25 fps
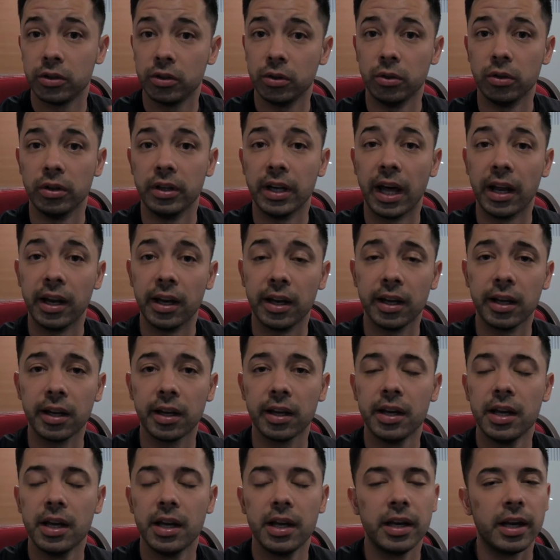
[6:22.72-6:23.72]
to
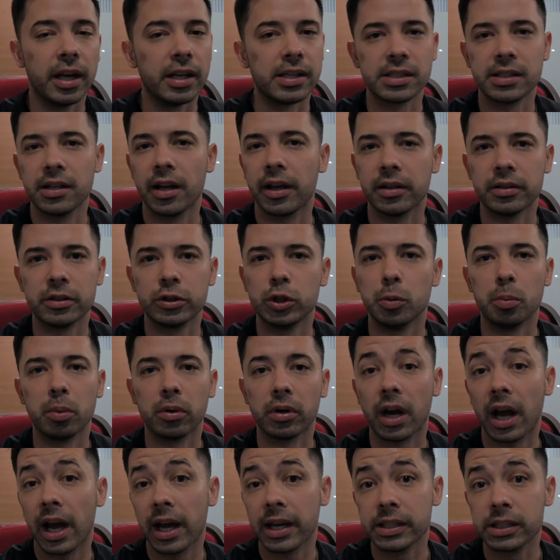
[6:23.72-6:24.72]
Nanning, it's not a
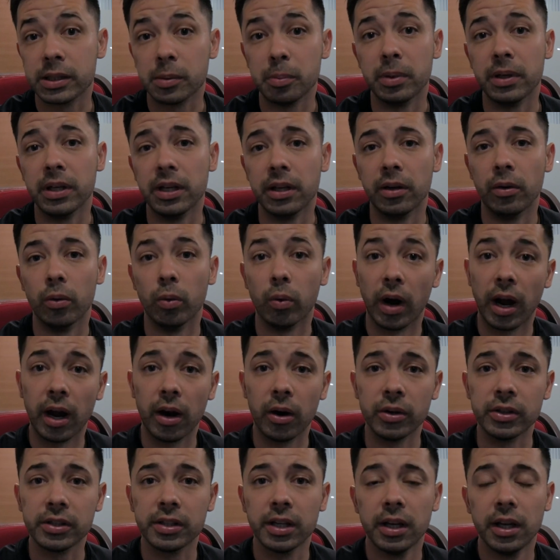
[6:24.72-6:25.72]
super high speed
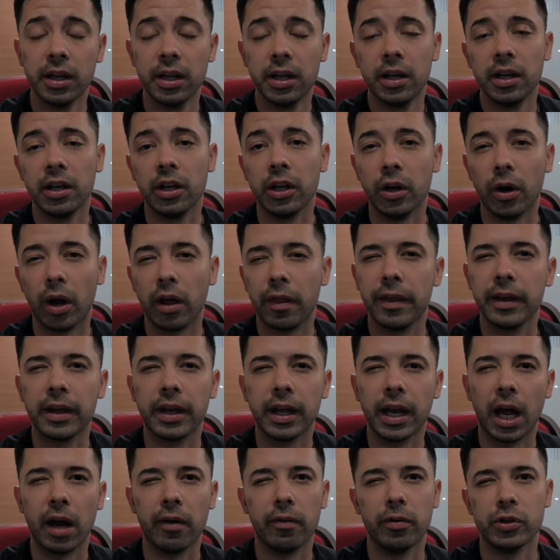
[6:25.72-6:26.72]
route. You know, I think
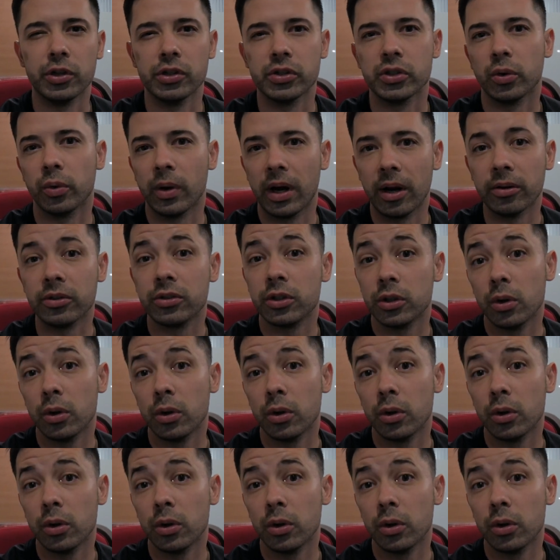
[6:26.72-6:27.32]
it averages around